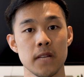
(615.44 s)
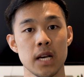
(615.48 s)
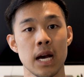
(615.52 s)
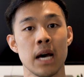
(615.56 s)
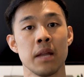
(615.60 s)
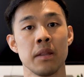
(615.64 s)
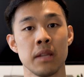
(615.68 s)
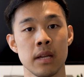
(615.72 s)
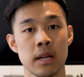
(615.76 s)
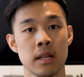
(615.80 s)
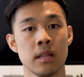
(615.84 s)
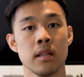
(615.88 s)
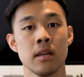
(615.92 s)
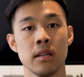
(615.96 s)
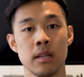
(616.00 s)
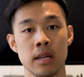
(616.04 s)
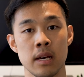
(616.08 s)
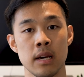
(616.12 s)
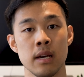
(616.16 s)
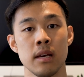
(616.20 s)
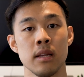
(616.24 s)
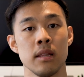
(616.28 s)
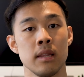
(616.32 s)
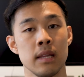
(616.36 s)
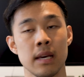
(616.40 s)
At the end of the
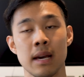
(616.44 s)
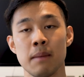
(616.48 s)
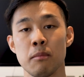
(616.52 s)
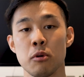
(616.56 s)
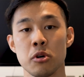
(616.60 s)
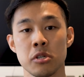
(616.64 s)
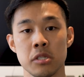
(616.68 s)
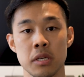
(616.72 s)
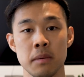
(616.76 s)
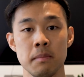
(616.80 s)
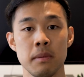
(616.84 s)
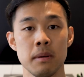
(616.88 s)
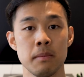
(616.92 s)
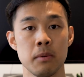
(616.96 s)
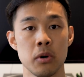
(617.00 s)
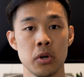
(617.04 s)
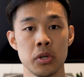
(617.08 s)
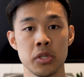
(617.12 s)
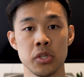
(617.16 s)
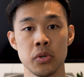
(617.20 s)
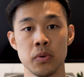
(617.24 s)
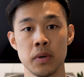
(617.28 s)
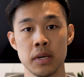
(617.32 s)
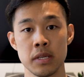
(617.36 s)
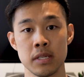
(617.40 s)
day, the MRCP Part
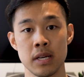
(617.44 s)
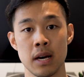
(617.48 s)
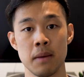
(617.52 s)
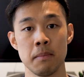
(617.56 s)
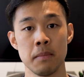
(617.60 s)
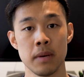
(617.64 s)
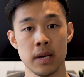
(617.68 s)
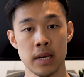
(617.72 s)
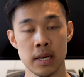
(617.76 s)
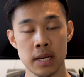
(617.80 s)
2 exam